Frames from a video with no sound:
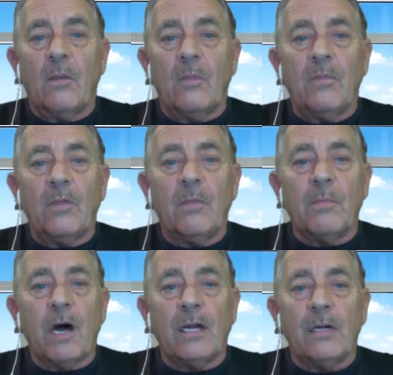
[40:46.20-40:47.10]
Your
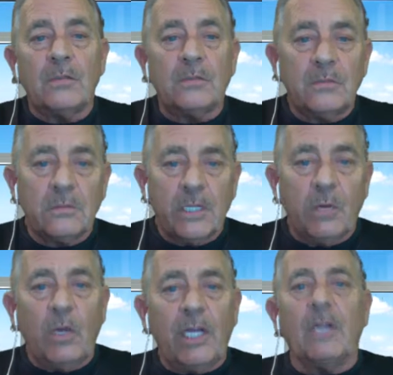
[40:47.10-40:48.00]
mind can
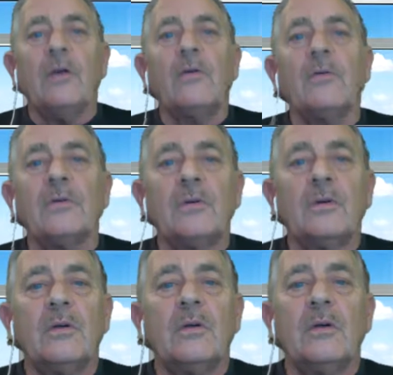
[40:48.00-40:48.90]
weaken you.
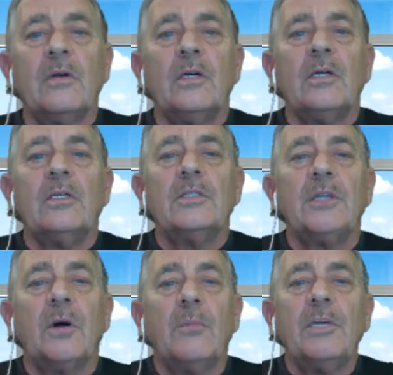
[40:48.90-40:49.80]

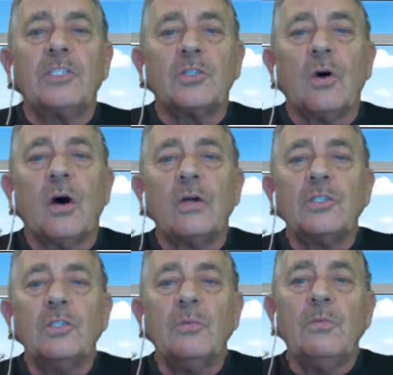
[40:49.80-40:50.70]
So be strong
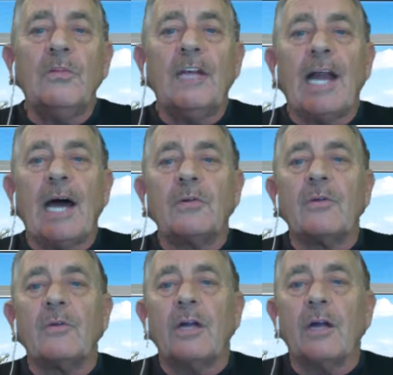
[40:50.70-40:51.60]
to moving it out
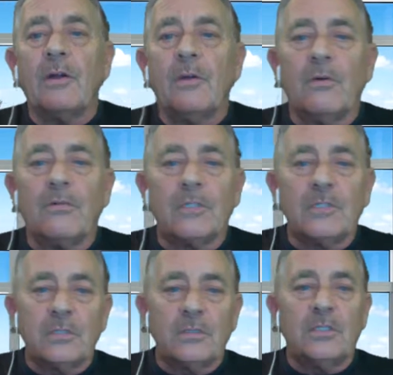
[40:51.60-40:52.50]
to another
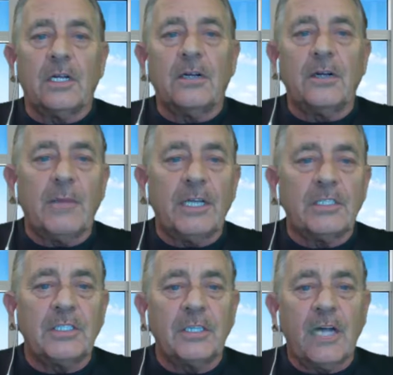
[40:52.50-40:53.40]
universe, another
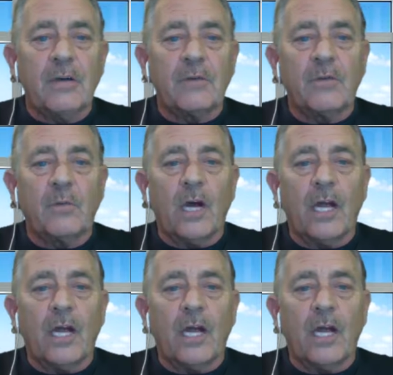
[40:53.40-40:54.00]
dimension, out of the way.